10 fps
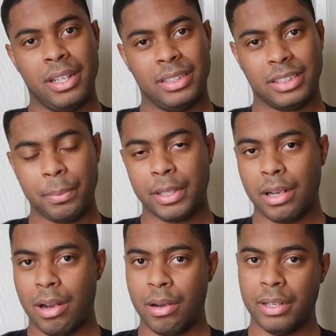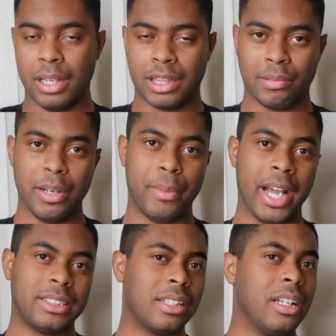something called a
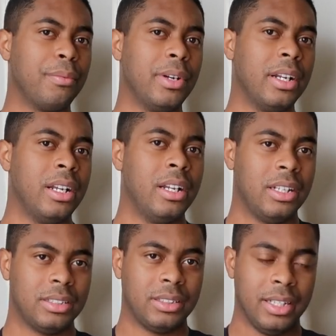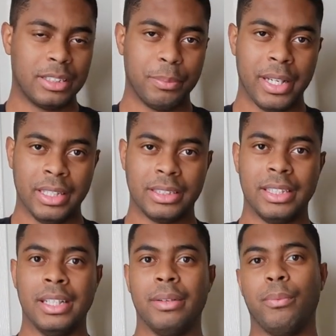3-batch delivery. This means
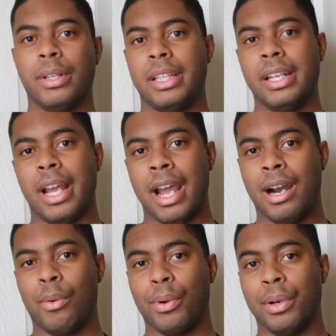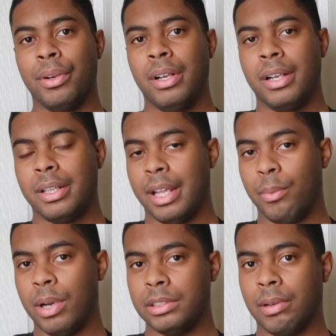that within an hour, they
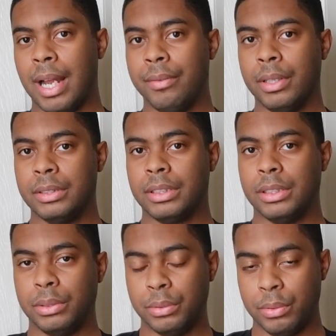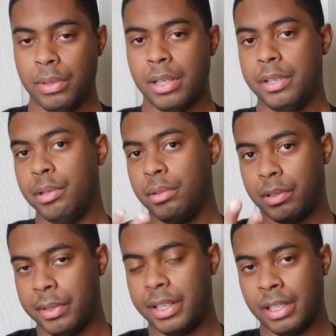want drivers to do
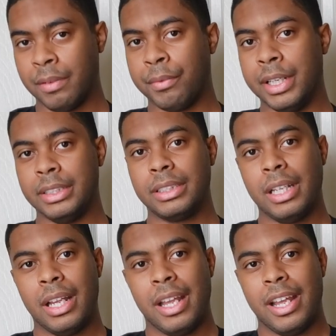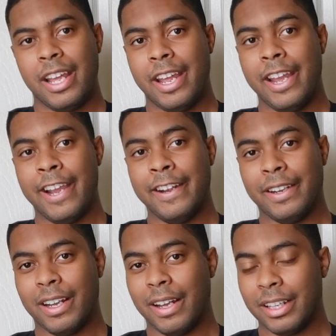3 deliveries.
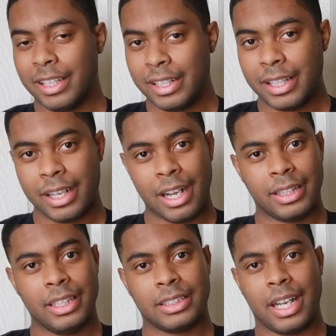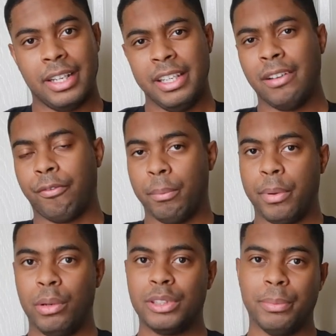And I think they got this idea from
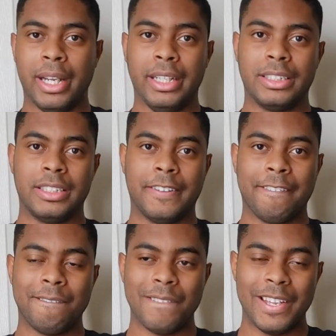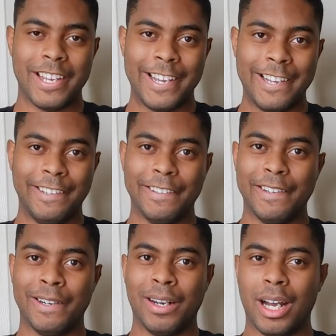Postmates. And
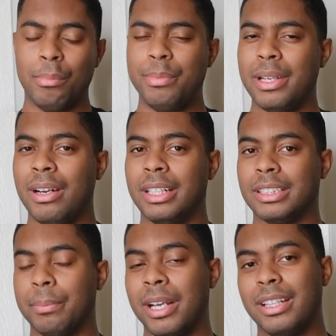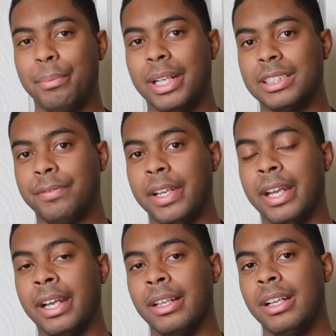I'm gonna be honest, I'm not the biggest
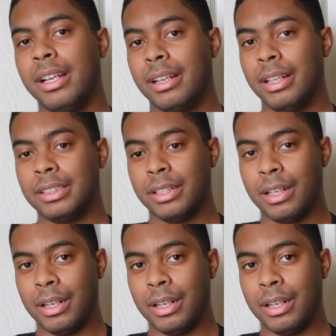fan. Because